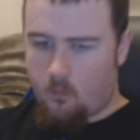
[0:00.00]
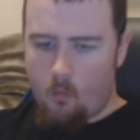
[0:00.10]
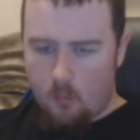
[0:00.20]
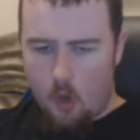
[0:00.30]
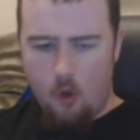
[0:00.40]

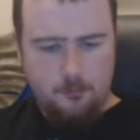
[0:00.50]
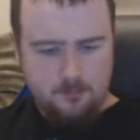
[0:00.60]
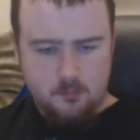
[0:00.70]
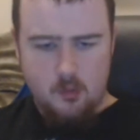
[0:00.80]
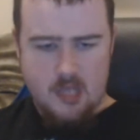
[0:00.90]
Oh,
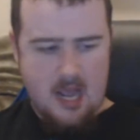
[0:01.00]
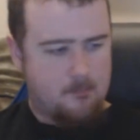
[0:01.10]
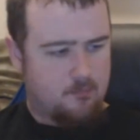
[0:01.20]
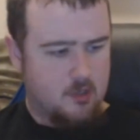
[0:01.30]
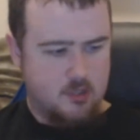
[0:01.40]
yeah.
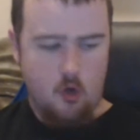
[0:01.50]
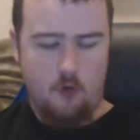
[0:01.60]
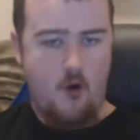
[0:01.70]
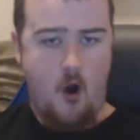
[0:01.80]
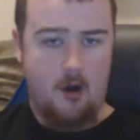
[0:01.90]
So
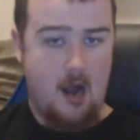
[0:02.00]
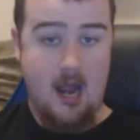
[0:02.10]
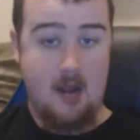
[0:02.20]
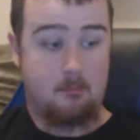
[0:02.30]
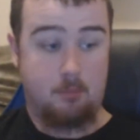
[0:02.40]
far, I
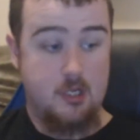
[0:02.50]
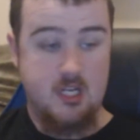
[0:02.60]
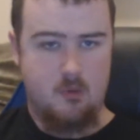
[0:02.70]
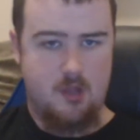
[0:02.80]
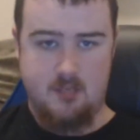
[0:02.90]
am pleased
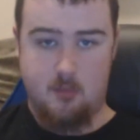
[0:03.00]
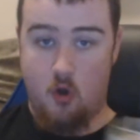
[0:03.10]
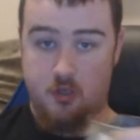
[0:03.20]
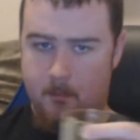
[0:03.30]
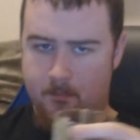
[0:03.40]
with this
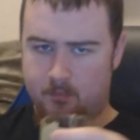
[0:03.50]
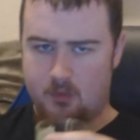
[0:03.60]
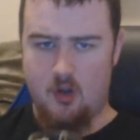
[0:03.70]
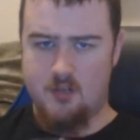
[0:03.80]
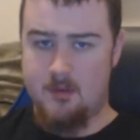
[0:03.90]
box.
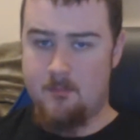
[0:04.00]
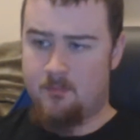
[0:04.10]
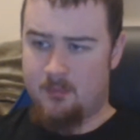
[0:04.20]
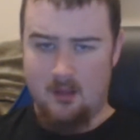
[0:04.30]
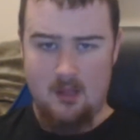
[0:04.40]
There has been,
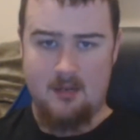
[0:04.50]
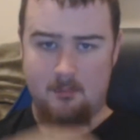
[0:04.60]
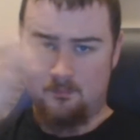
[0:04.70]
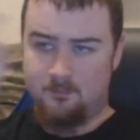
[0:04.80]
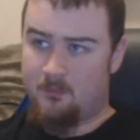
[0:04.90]
like,
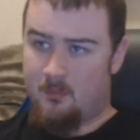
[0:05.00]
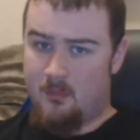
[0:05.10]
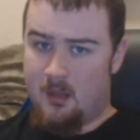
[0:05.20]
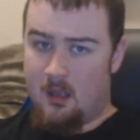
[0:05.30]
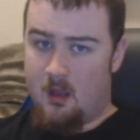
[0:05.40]

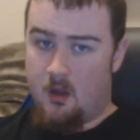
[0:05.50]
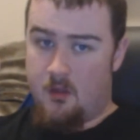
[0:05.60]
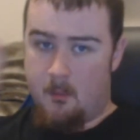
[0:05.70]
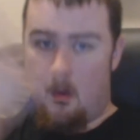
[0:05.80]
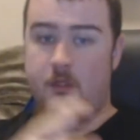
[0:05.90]

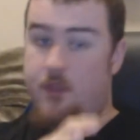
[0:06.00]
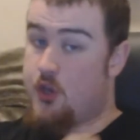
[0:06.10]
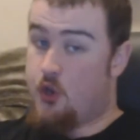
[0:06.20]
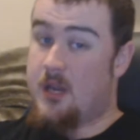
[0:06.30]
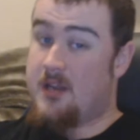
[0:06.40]
the month that
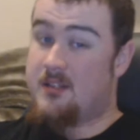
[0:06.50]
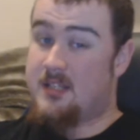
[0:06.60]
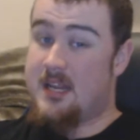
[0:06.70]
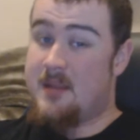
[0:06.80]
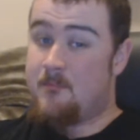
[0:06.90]
you didn't
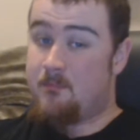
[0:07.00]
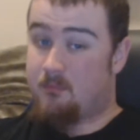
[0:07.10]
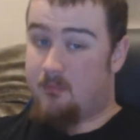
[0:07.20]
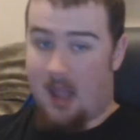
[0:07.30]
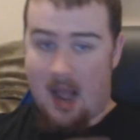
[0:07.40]
see,
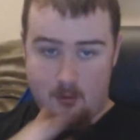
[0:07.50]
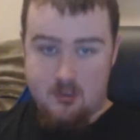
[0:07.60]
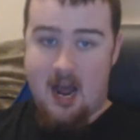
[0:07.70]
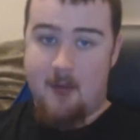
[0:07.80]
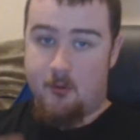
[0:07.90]
I was
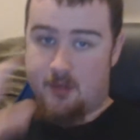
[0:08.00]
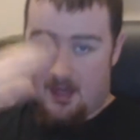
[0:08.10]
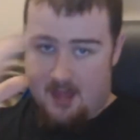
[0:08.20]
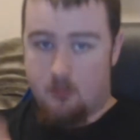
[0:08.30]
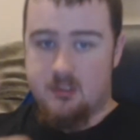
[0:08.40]
happy with that.
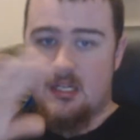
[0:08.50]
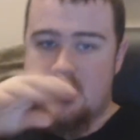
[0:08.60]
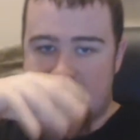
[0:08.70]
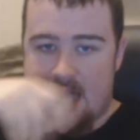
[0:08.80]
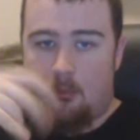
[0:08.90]
That was like the
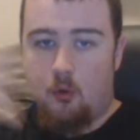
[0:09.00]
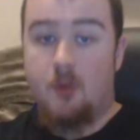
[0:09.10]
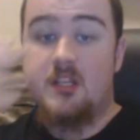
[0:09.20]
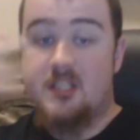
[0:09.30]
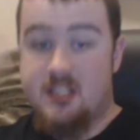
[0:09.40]
sample one
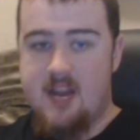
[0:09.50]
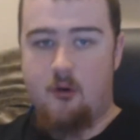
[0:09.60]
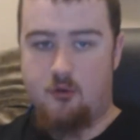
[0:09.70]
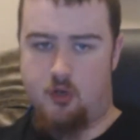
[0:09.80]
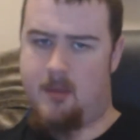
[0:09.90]
to see if I
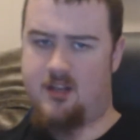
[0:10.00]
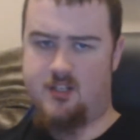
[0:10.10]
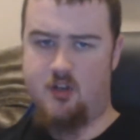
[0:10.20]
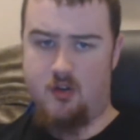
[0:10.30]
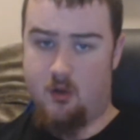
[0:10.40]
was going to make a
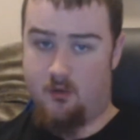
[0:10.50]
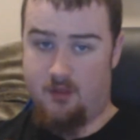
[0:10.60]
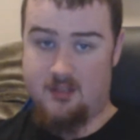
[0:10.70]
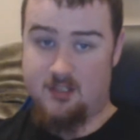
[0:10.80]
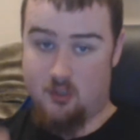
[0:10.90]
series out of
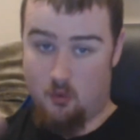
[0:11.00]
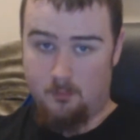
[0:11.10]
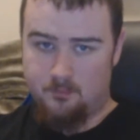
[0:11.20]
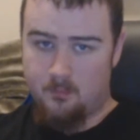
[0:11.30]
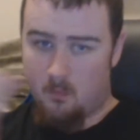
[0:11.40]
this. So,
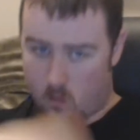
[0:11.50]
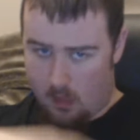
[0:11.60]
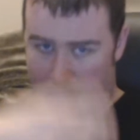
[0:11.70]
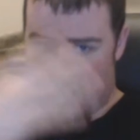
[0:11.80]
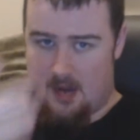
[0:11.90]

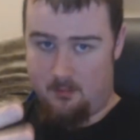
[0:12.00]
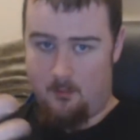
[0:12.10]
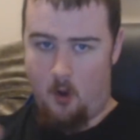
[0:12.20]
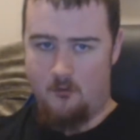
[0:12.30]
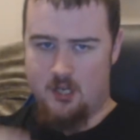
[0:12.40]
and then
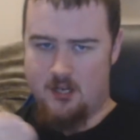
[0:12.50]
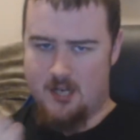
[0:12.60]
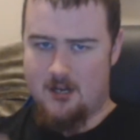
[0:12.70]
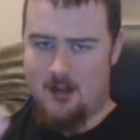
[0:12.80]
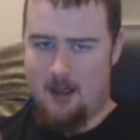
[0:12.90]
obviously I
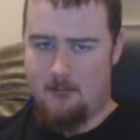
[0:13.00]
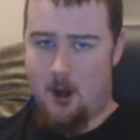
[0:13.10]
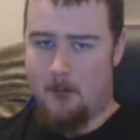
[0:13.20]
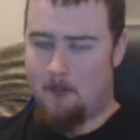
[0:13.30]
did it. I kept it up.